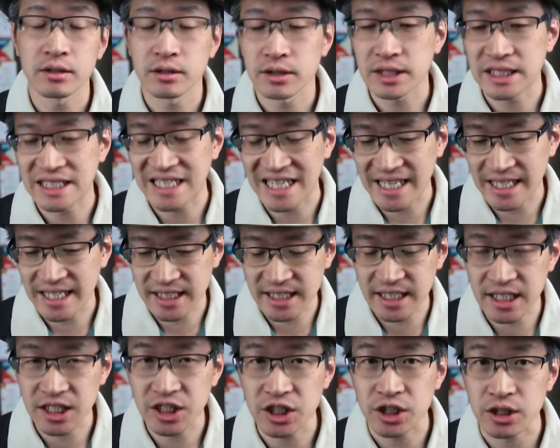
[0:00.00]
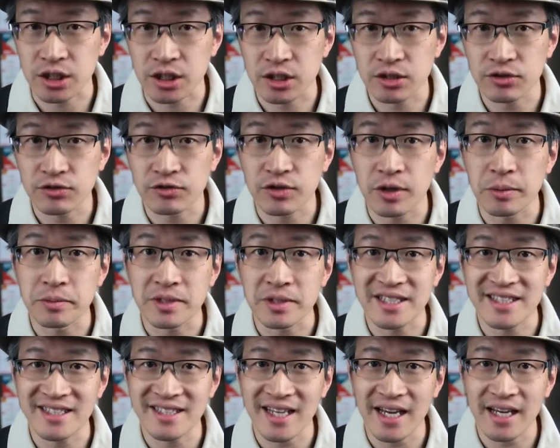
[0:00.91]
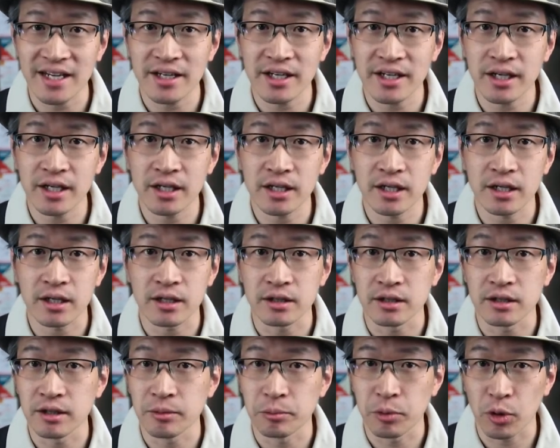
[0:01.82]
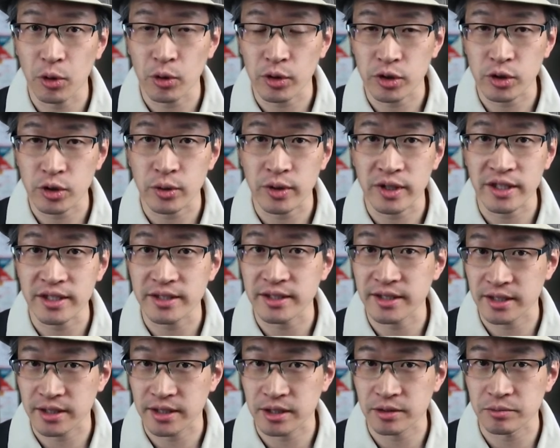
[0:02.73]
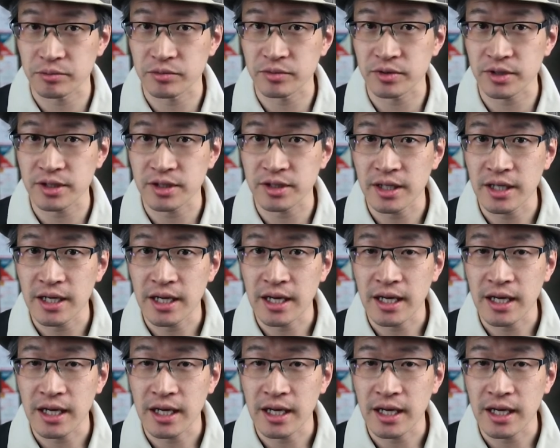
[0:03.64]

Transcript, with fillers: statisticians from Sandia Laboratory Systems.